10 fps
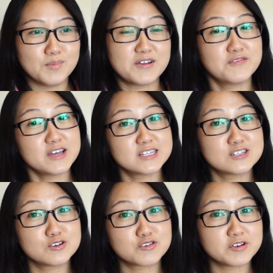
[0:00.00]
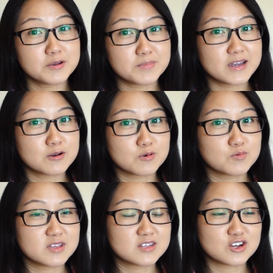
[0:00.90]
My flights to Korea and back were
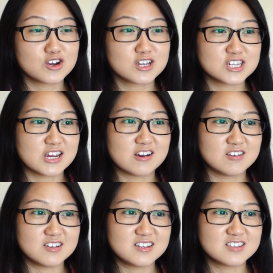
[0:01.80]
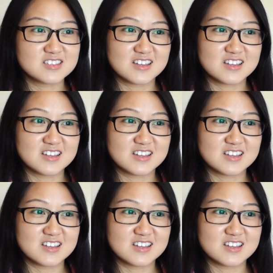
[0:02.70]
with Turkish Airlines,